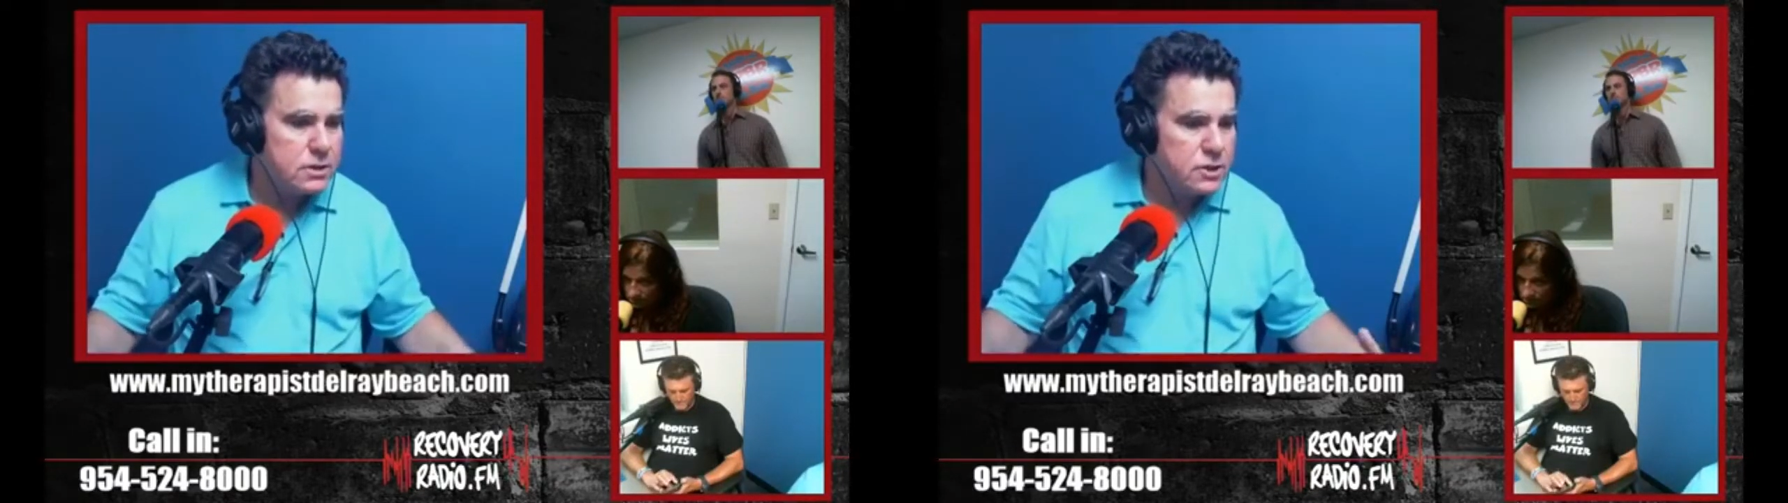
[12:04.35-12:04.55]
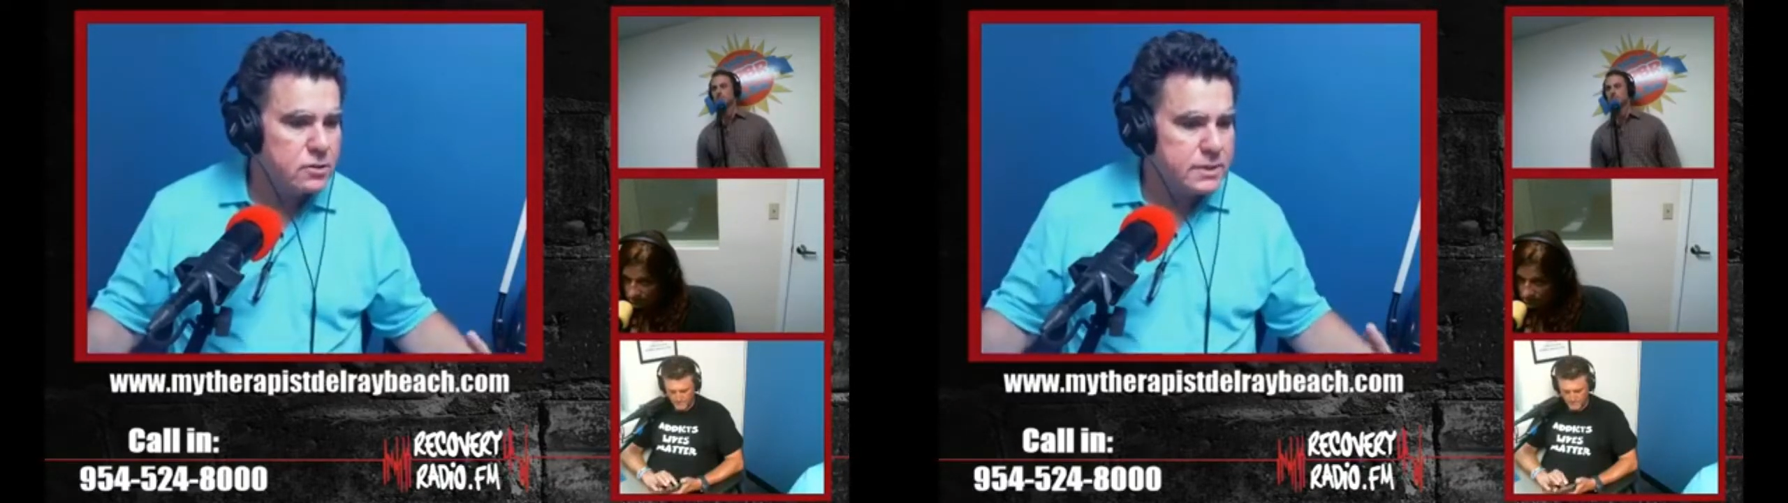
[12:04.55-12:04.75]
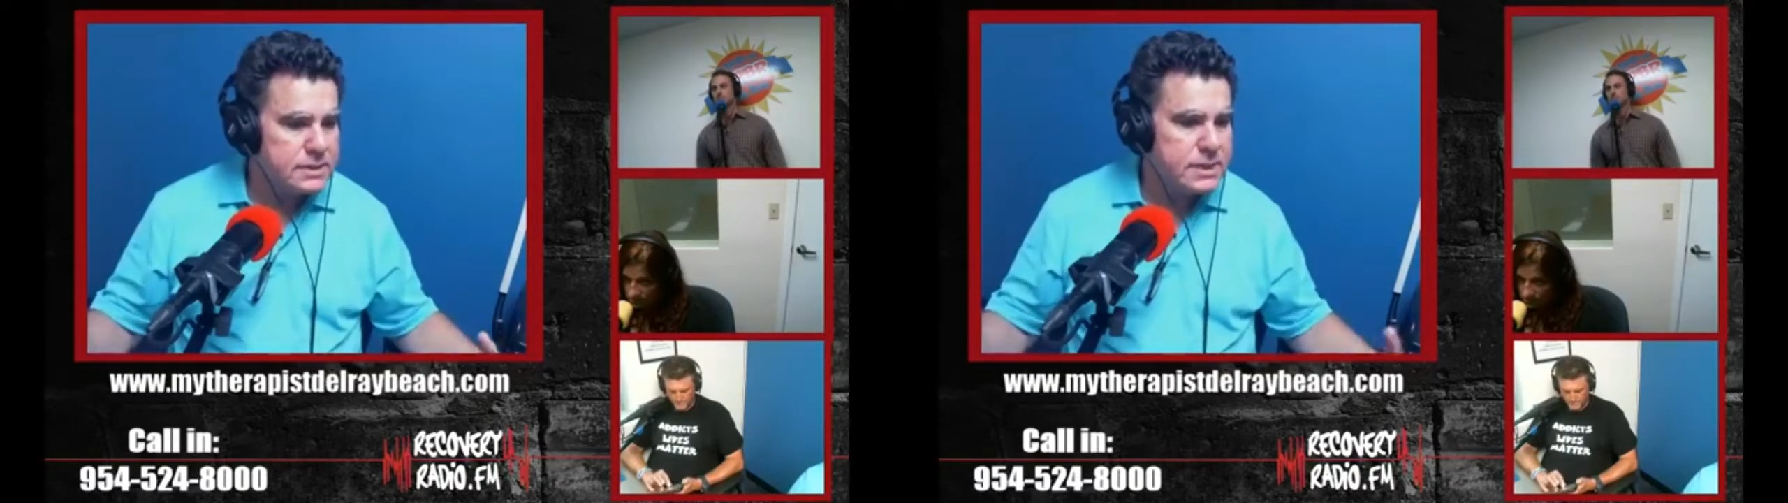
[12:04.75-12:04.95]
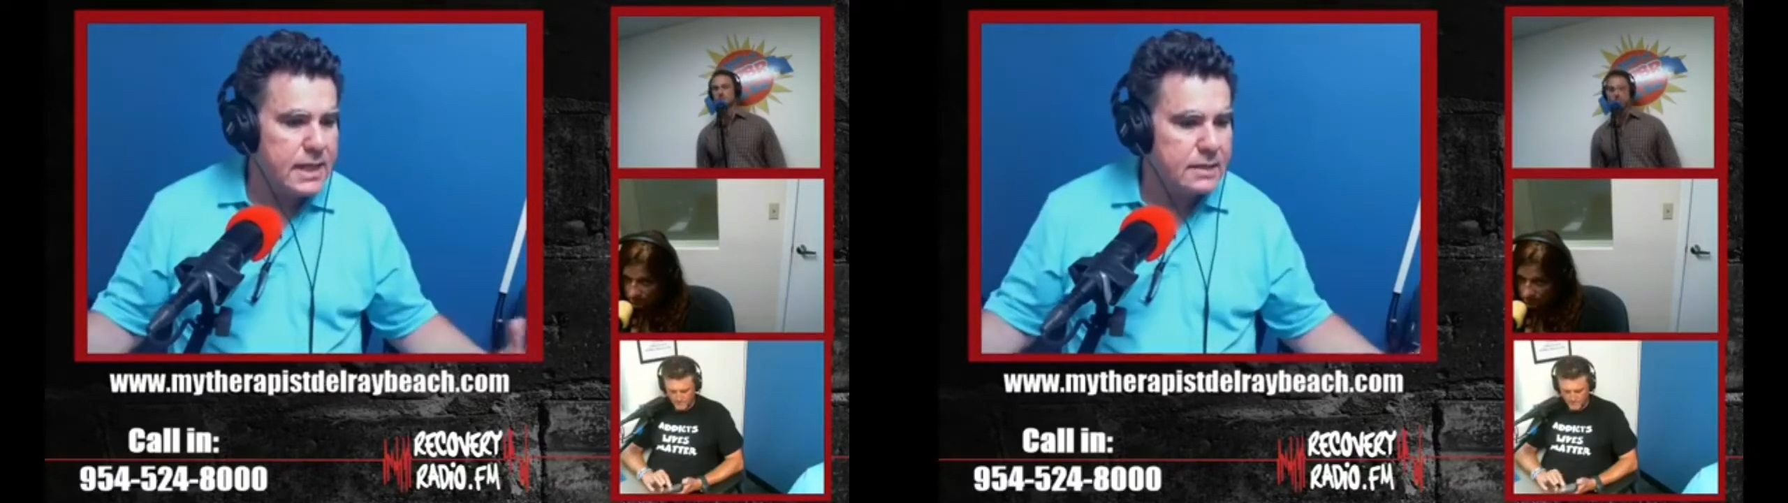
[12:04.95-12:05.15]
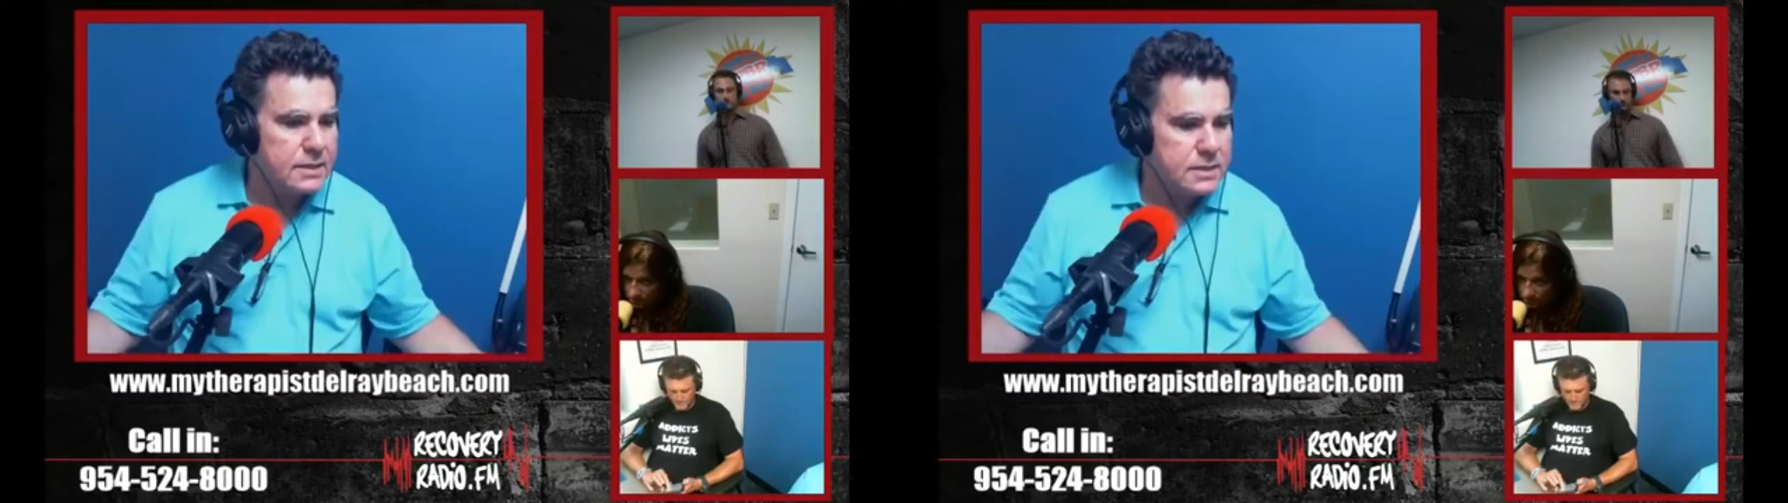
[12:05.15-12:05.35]
do you
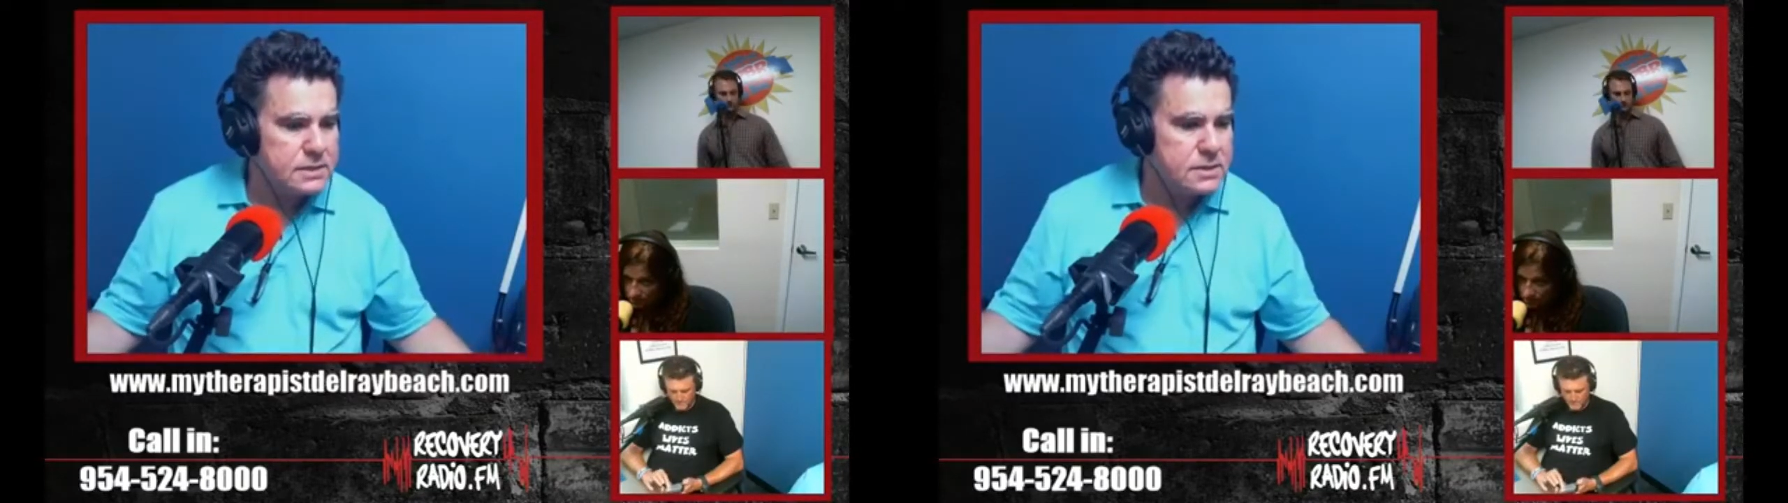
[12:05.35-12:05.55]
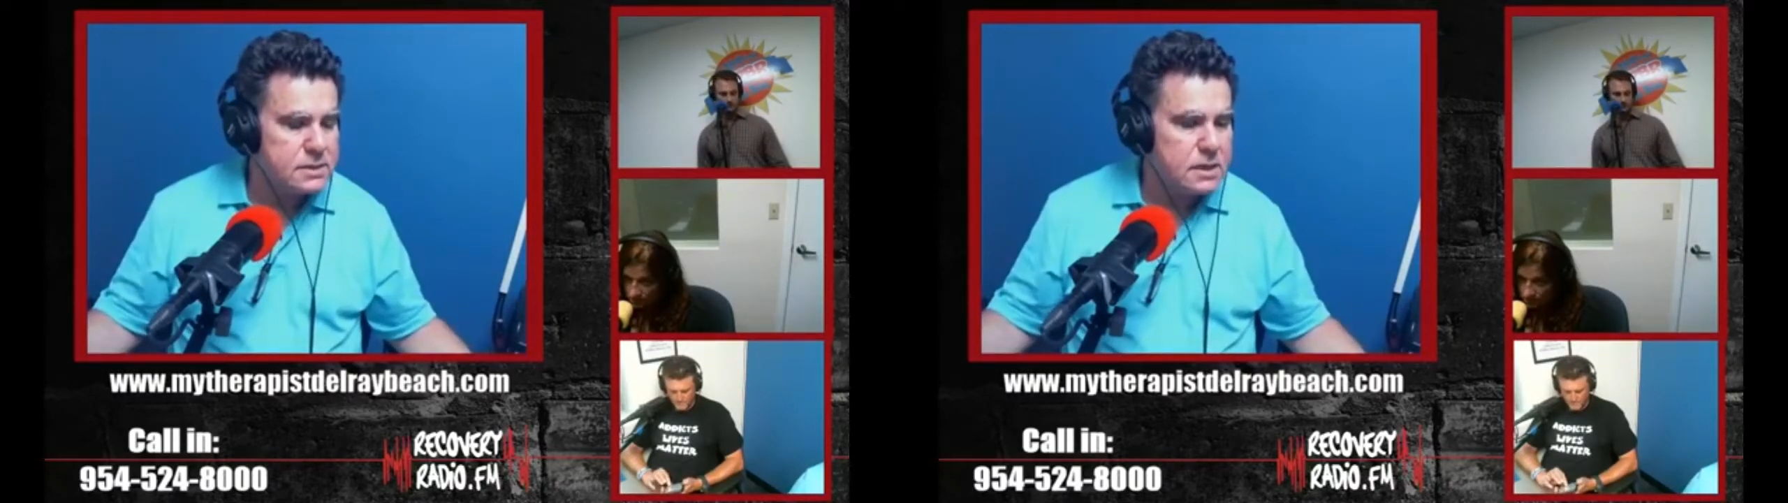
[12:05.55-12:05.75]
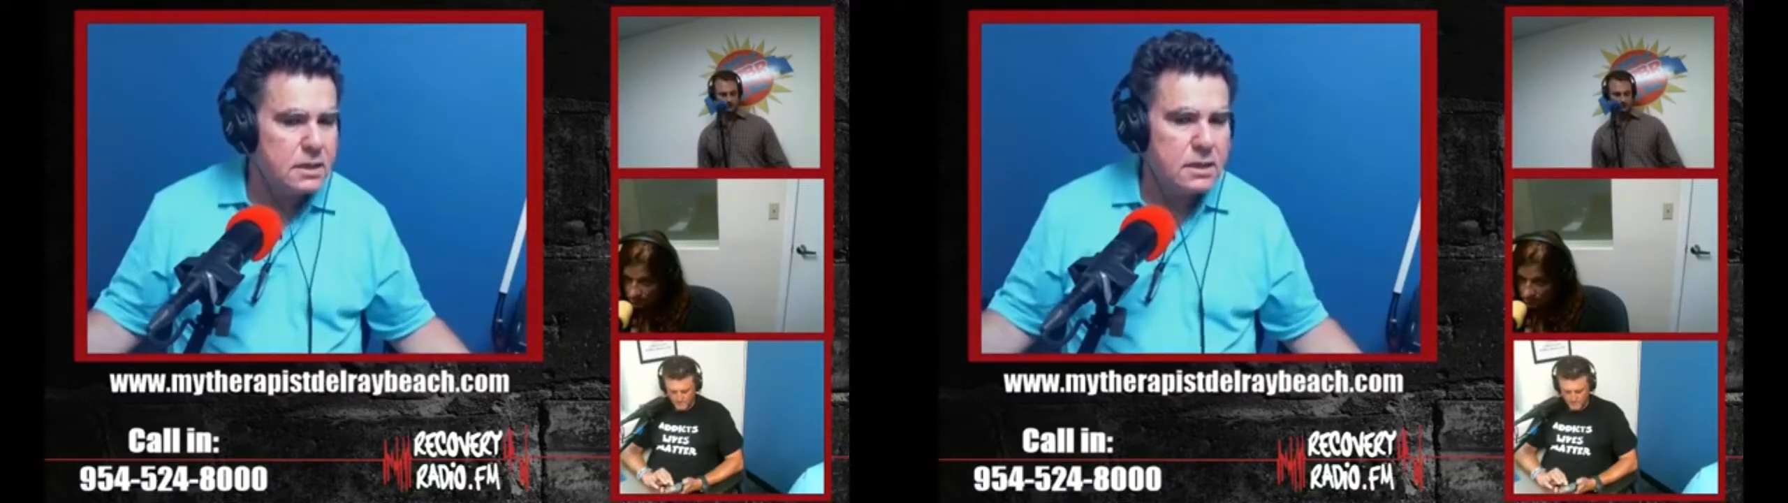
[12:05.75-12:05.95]
extend this